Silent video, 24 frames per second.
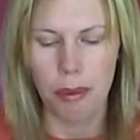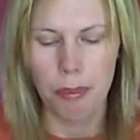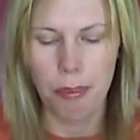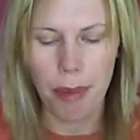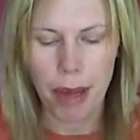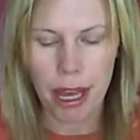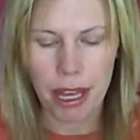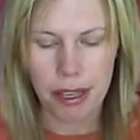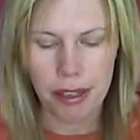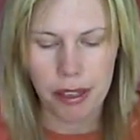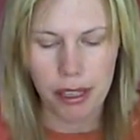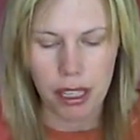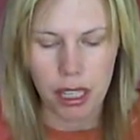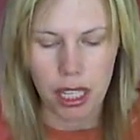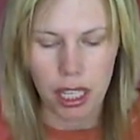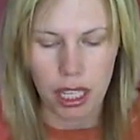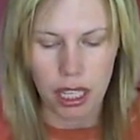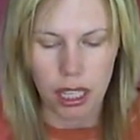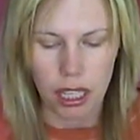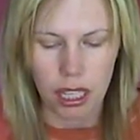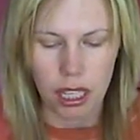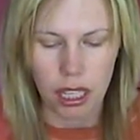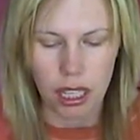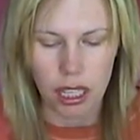But
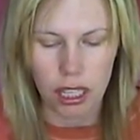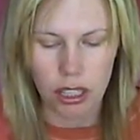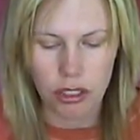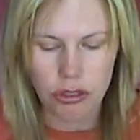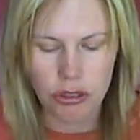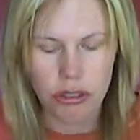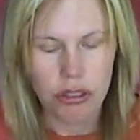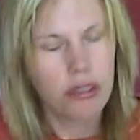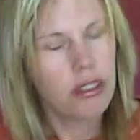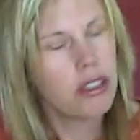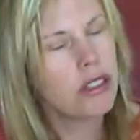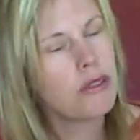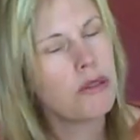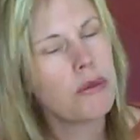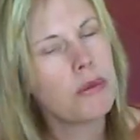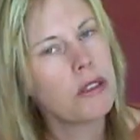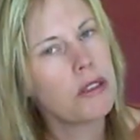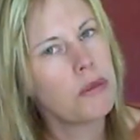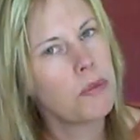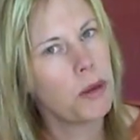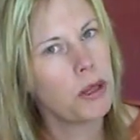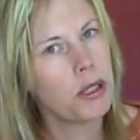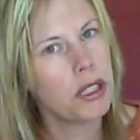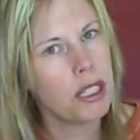Judas
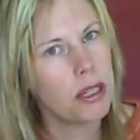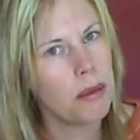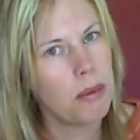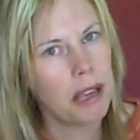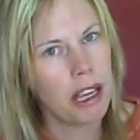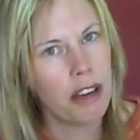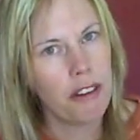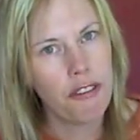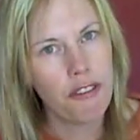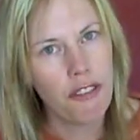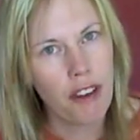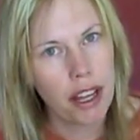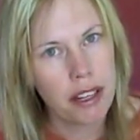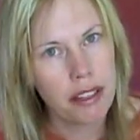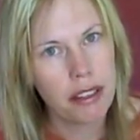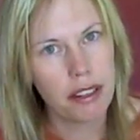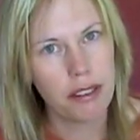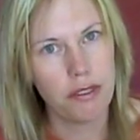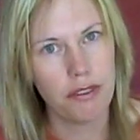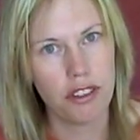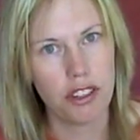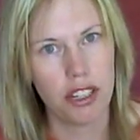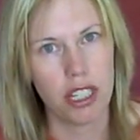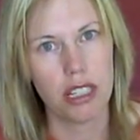was supposed to be a friend
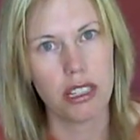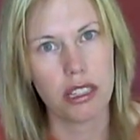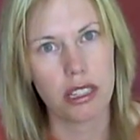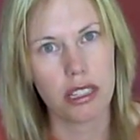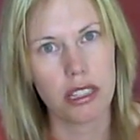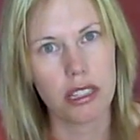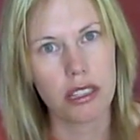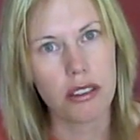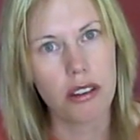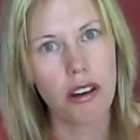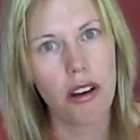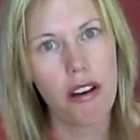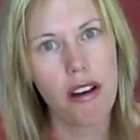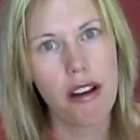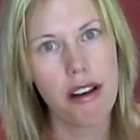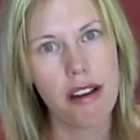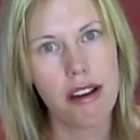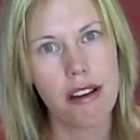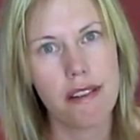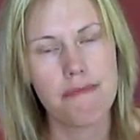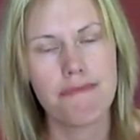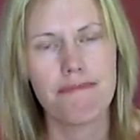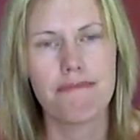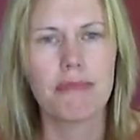of Jesus,
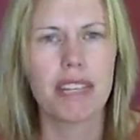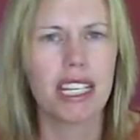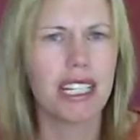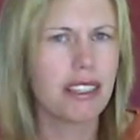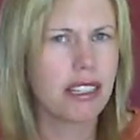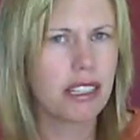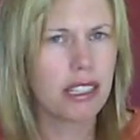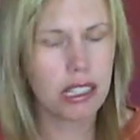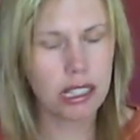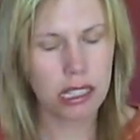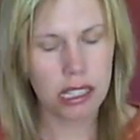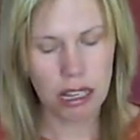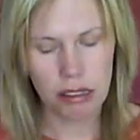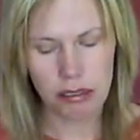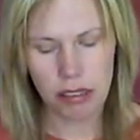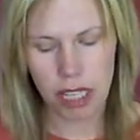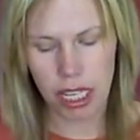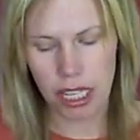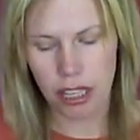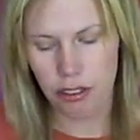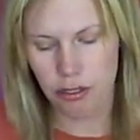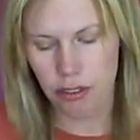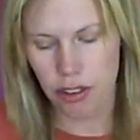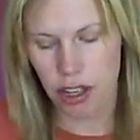huh? Doesn't sound
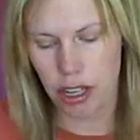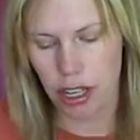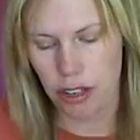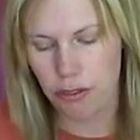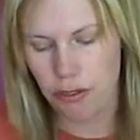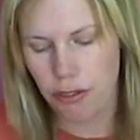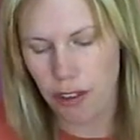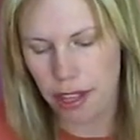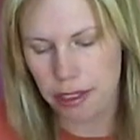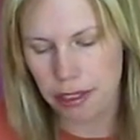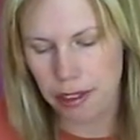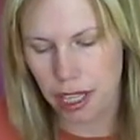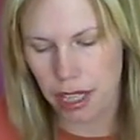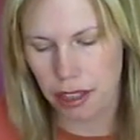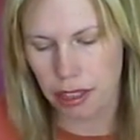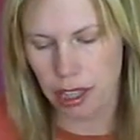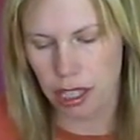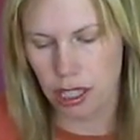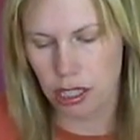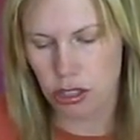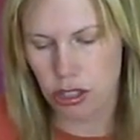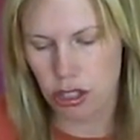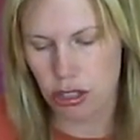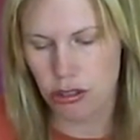like a very friendly
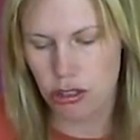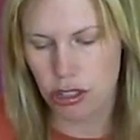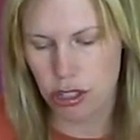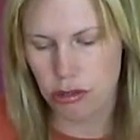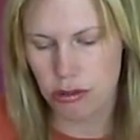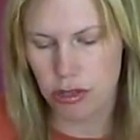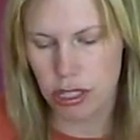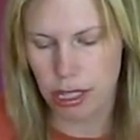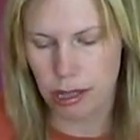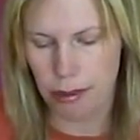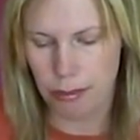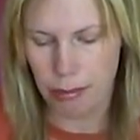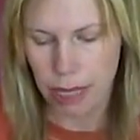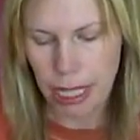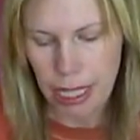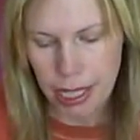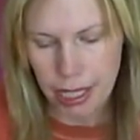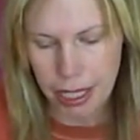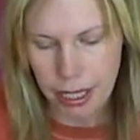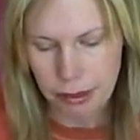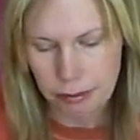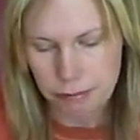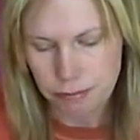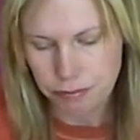thing to do to
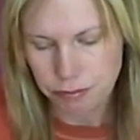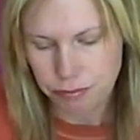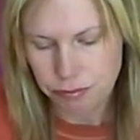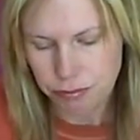me.